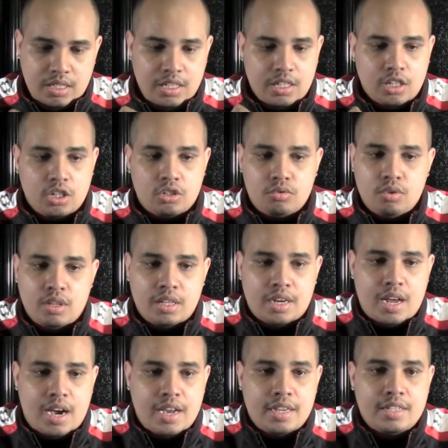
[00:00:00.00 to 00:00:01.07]
It looks really
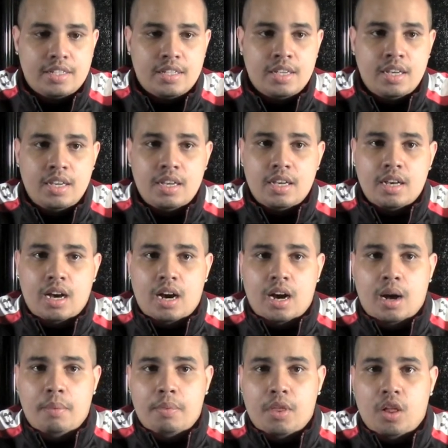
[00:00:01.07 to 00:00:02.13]
nice.
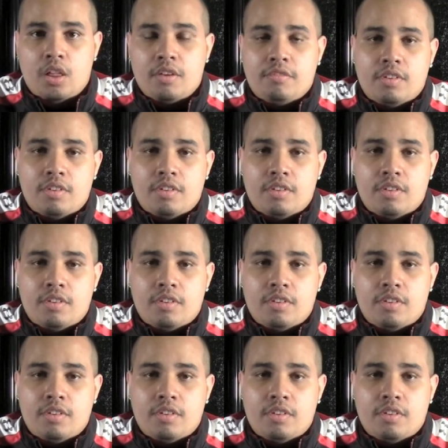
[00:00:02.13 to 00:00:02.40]
The only